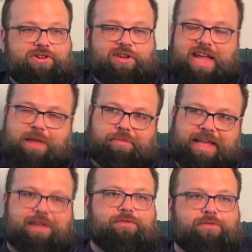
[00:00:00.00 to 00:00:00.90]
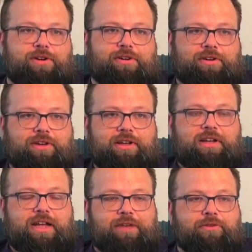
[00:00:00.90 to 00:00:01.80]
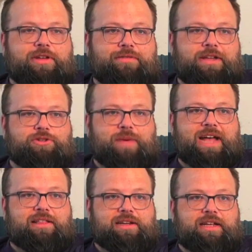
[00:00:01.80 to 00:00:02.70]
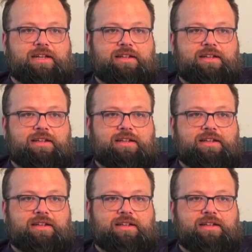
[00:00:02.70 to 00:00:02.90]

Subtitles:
You can't plan for every eventuality.